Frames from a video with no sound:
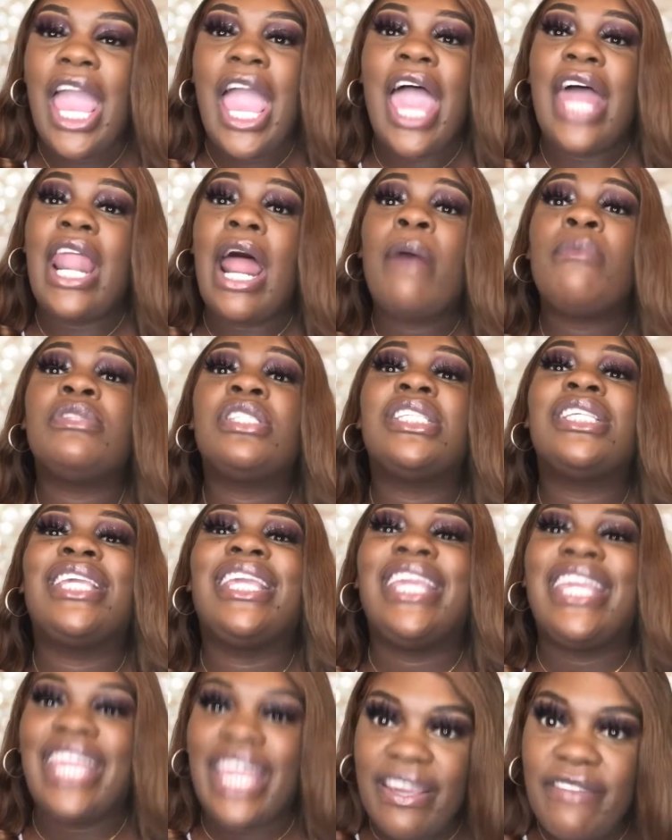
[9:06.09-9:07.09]
And I was
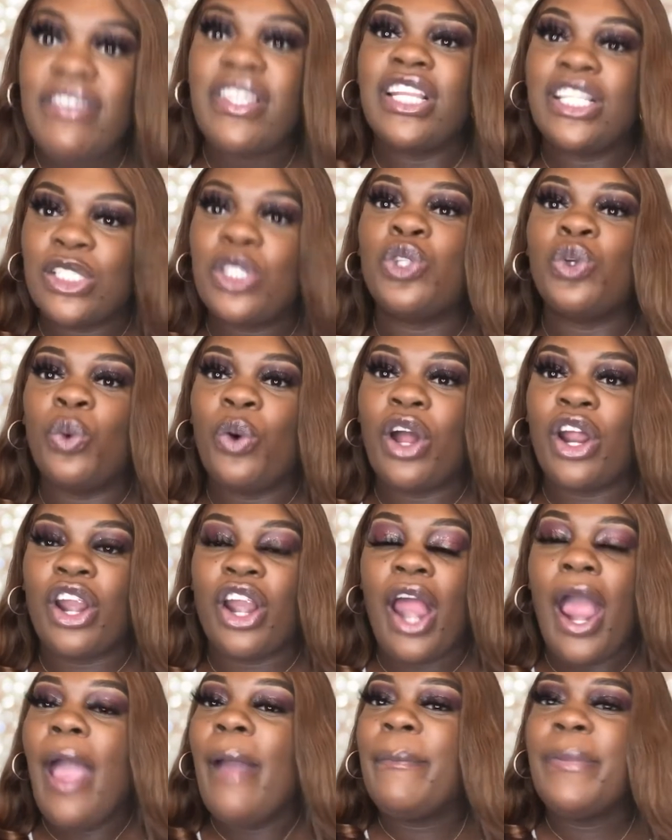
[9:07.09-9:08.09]
giving it to
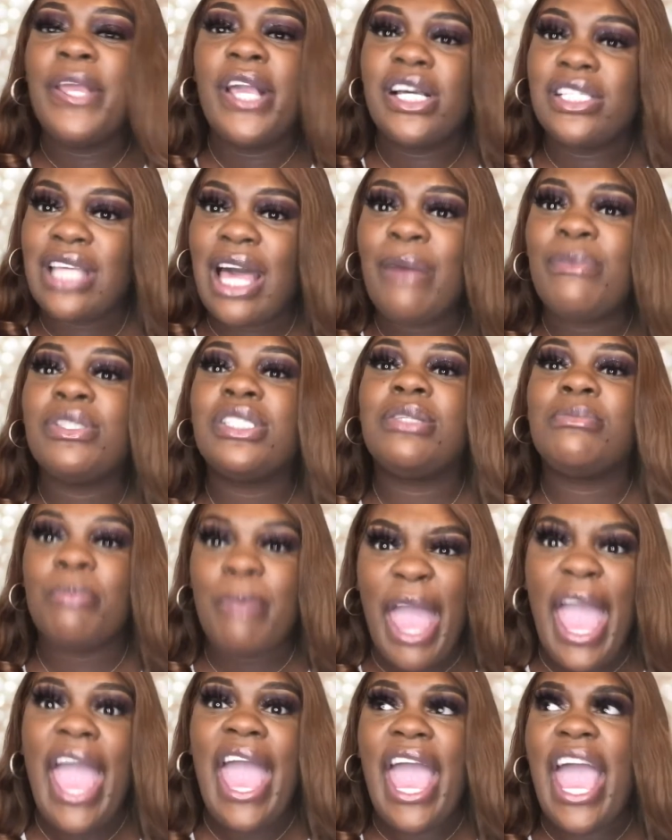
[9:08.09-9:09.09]
her because I was
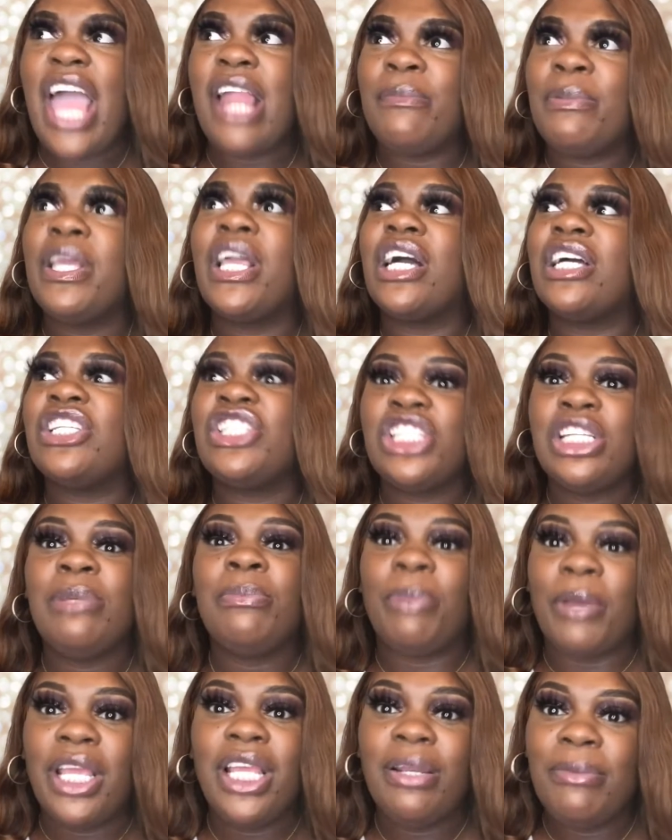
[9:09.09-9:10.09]
mad because she
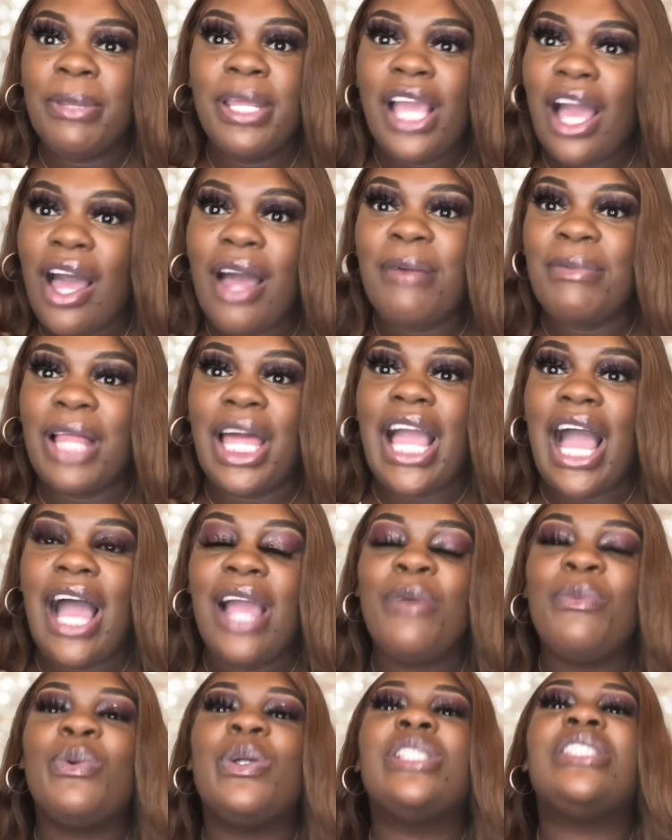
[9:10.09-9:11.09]
beat me up. Like,
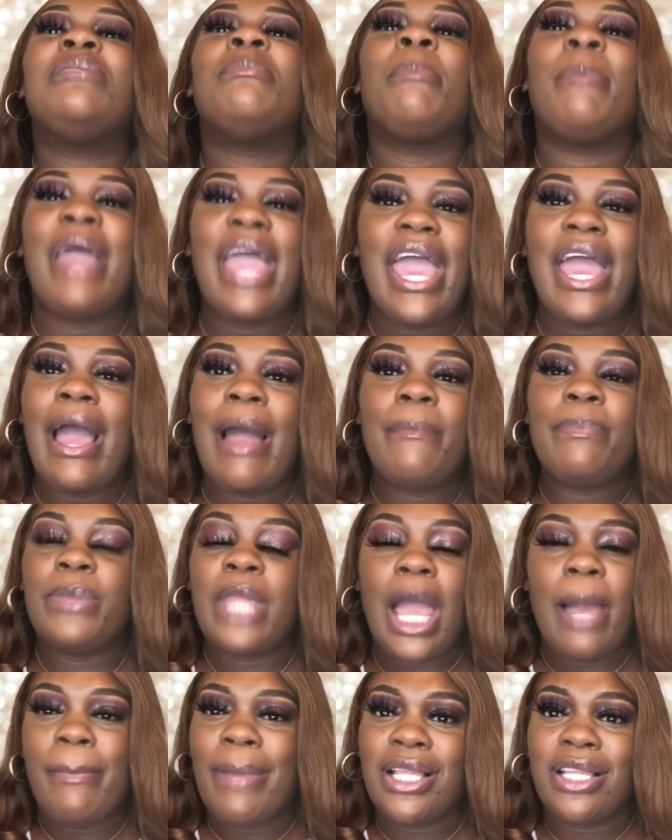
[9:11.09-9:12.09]
I was mad. I'm
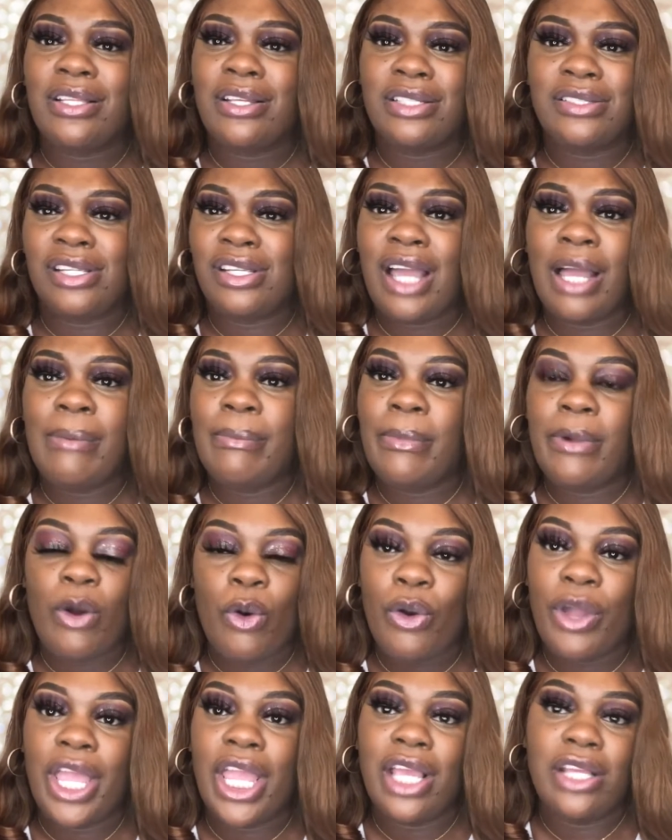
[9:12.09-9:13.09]
not about to come
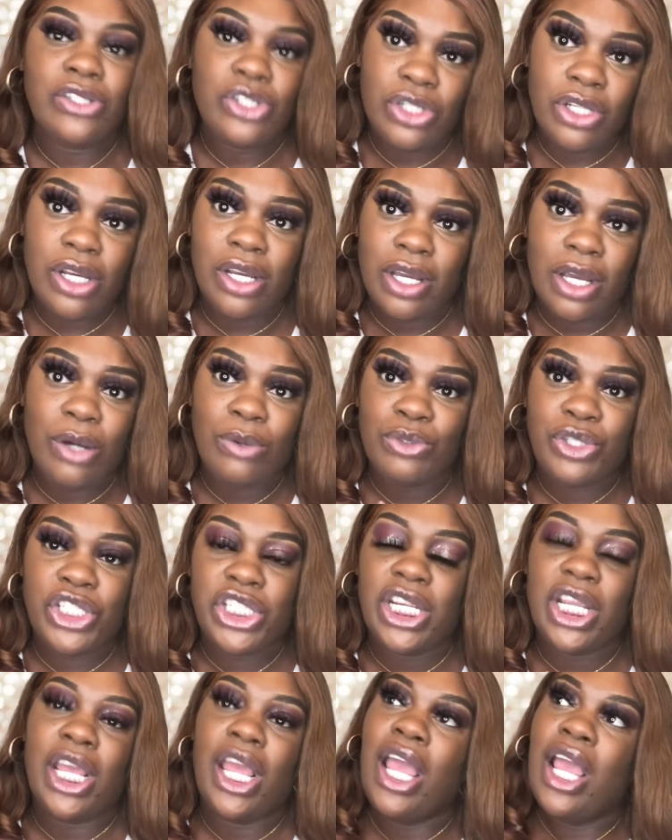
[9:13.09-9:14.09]
on here and sugarcoat
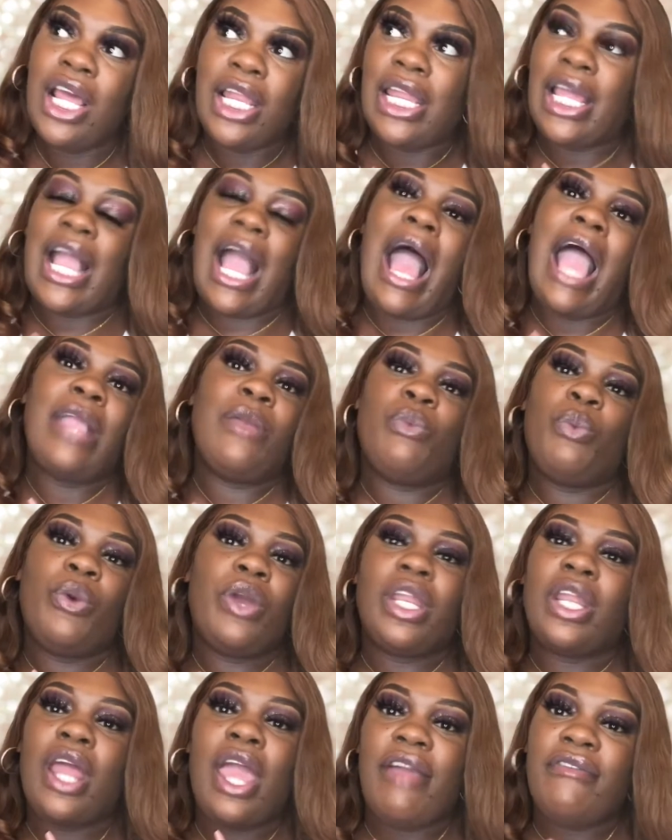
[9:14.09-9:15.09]
shit. Like, I
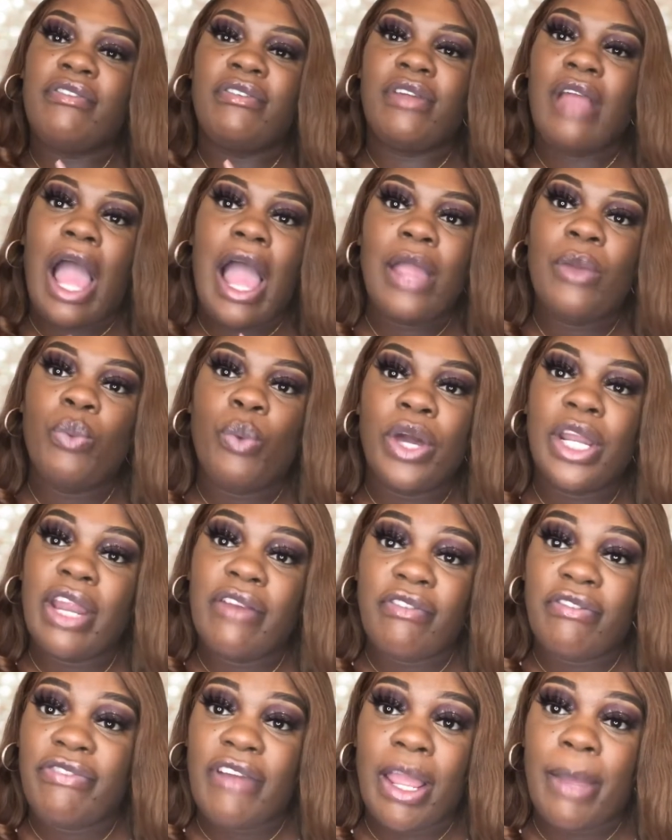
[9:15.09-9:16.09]
won
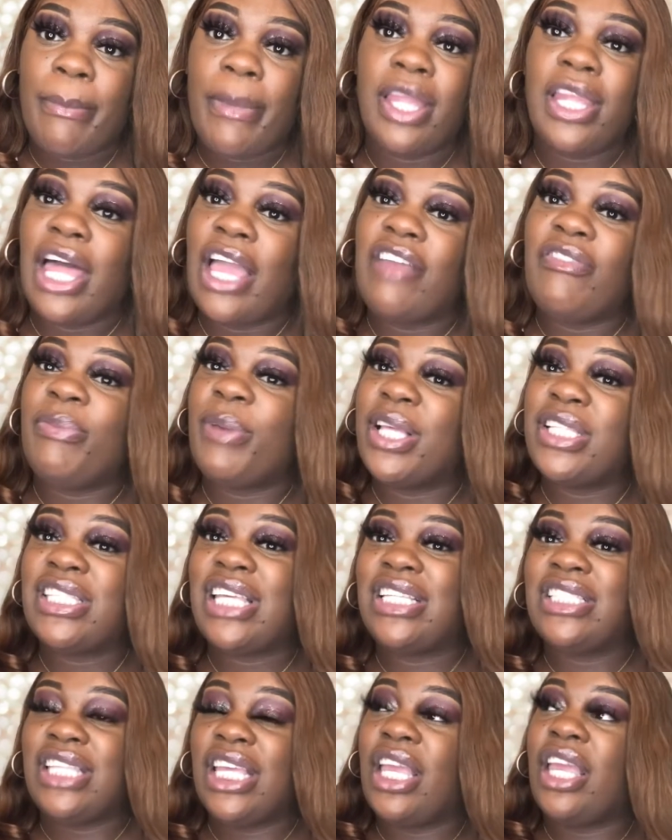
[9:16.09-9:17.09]
every fight in my life because
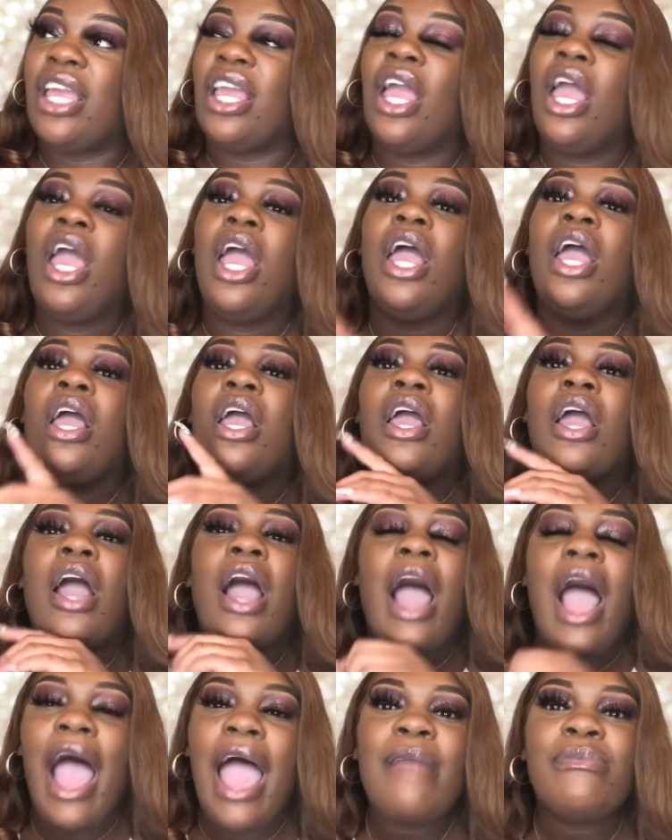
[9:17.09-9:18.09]
I didn't.
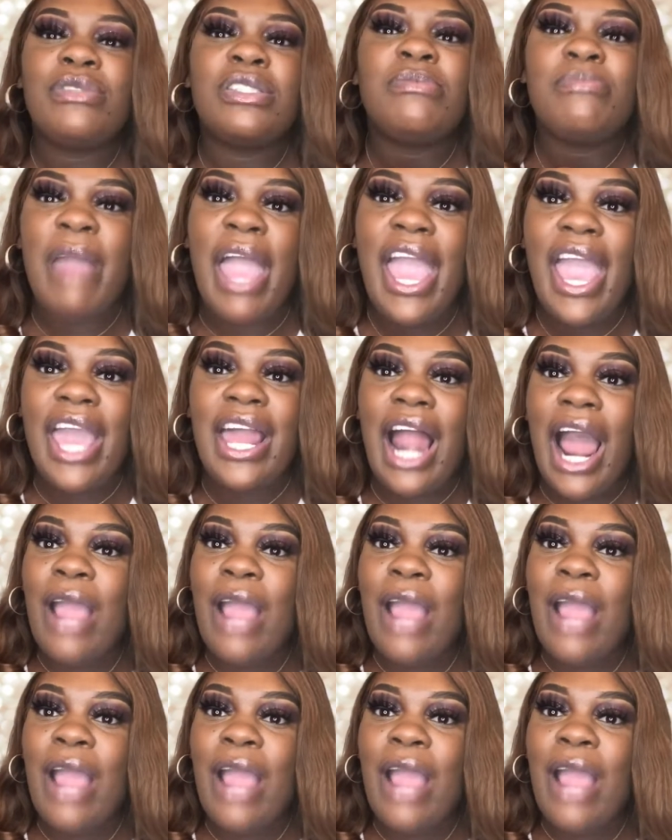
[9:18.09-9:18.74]
I was mad.